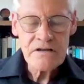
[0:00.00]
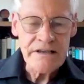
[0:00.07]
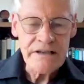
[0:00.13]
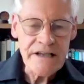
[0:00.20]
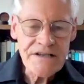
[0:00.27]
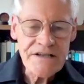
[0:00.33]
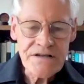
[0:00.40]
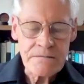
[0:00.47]

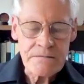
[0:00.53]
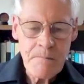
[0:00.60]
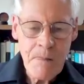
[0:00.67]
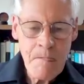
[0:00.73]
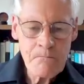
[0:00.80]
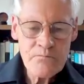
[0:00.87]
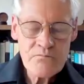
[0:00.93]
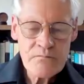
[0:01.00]
connection
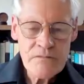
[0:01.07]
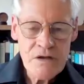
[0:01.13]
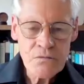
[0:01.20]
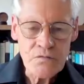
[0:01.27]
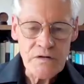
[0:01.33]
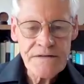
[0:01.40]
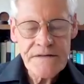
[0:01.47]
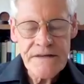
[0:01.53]

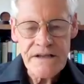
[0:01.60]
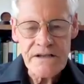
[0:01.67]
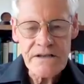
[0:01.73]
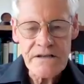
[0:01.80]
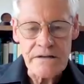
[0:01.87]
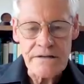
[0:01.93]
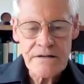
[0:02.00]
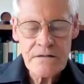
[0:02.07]
with the
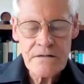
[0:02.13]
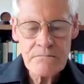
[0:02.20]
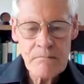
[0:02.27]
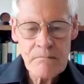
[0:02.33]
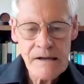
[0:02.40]
earth.